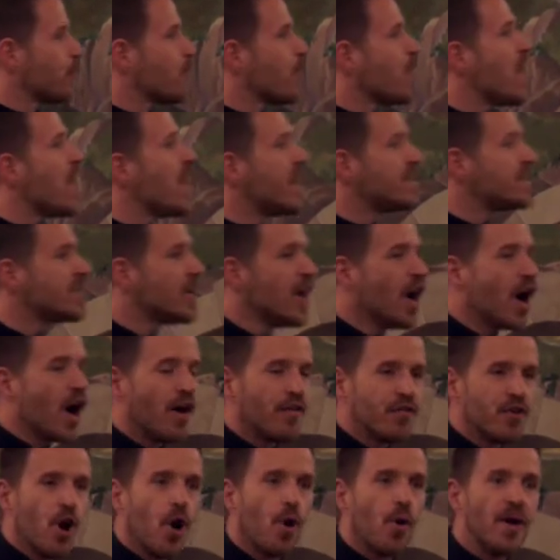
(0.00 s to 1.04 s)
rut
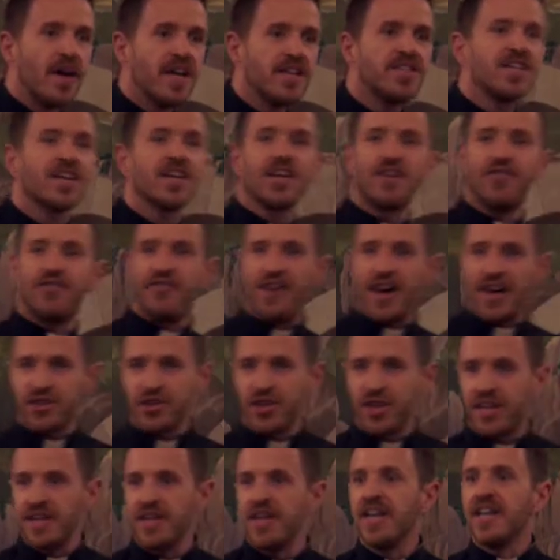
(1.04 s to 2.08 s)
of going to
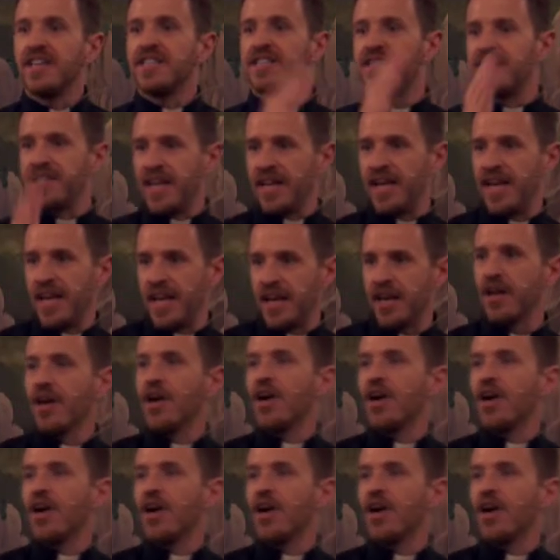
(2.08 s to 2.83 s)
confession, sinning,